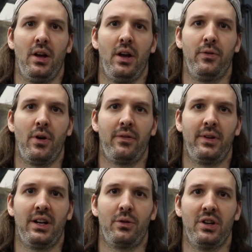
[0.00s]
If you have
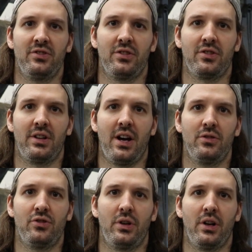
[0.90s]
any questions or
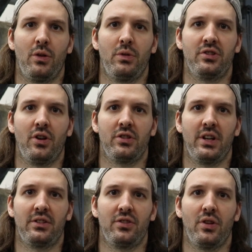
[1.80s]
doubts, you can always
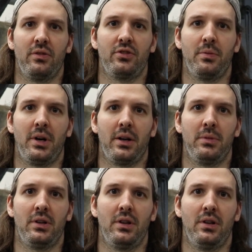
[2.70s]
contact the service department.